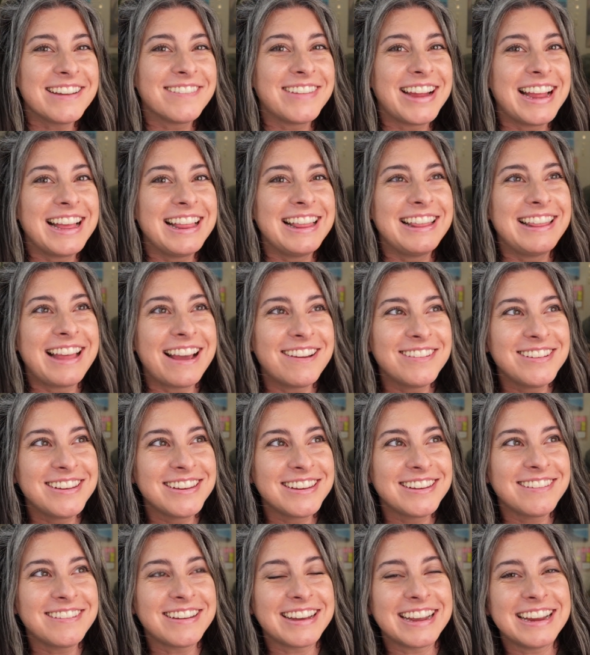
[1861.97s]
Am I allowed
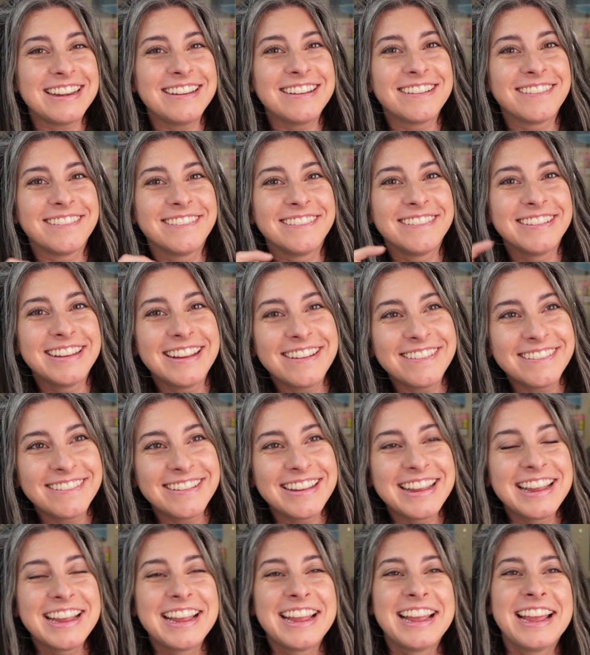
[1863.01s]
to? I don't know.